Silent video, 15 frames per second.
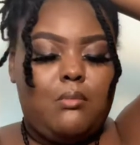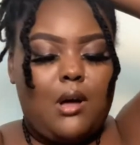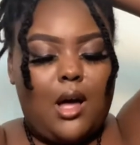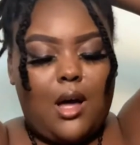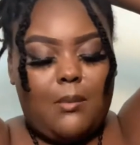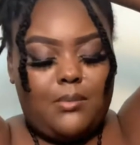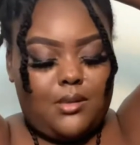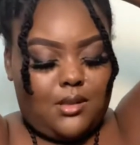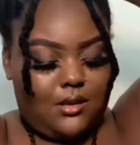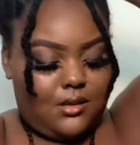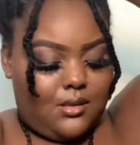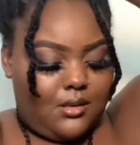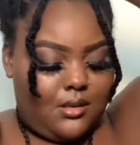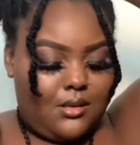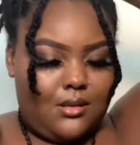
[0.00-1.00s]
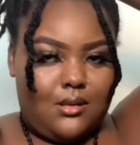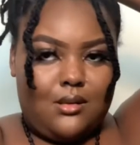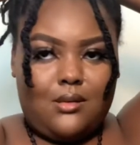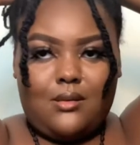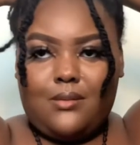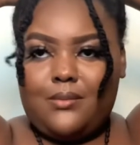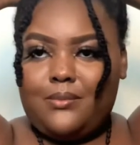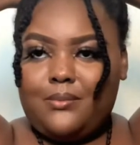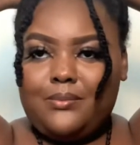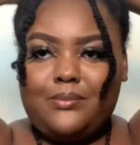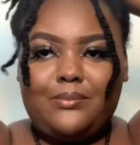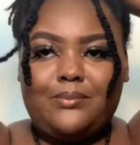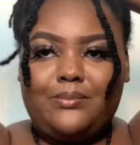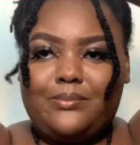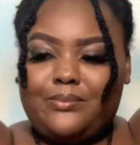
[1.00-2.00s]
ones that I already included at the beginning of
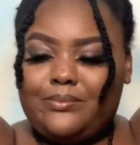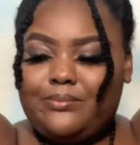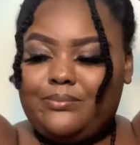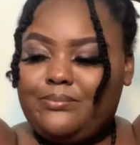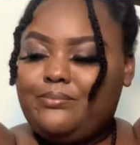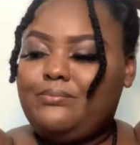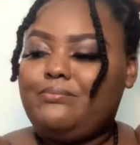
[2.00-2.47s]
the video.